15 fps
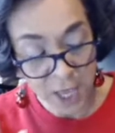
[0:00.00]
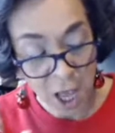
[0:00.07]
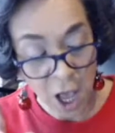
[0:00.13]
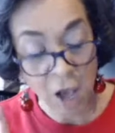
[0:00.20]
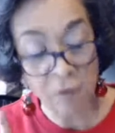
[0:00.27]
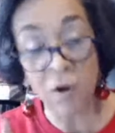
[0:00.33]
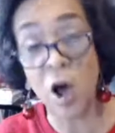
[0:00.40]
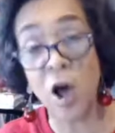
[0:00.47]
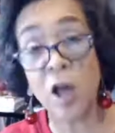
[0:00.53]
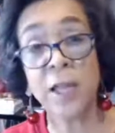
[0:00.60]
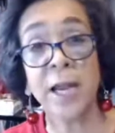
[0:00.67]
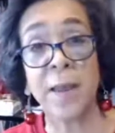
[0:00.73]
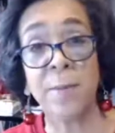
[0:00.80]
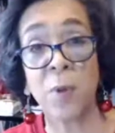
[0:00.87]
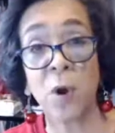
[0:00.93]
of
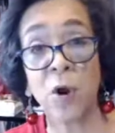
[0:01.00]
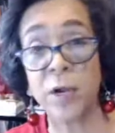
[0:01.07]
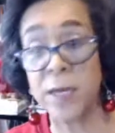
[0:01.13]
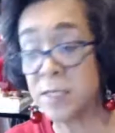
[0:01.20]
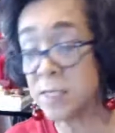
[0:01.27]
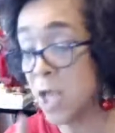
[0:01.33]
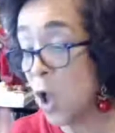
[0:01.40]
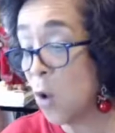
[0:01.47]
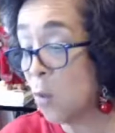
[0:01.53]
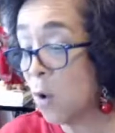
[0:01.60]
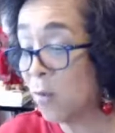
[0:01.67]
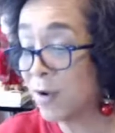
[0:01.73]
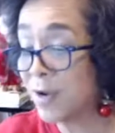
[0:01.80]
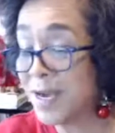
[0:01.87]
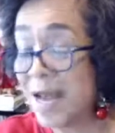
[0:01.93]
holiday parties. Well,
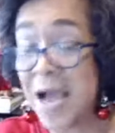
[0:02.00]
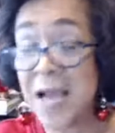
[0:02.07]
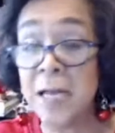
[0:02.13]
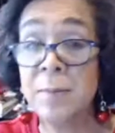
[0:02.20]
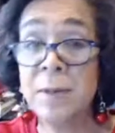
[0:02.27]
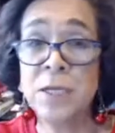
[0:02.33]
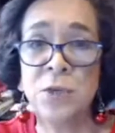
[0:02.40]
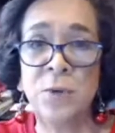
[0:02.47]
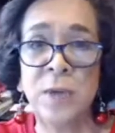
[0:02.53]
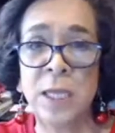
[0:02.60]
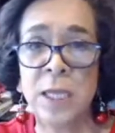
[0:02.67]
we're not going to be doing a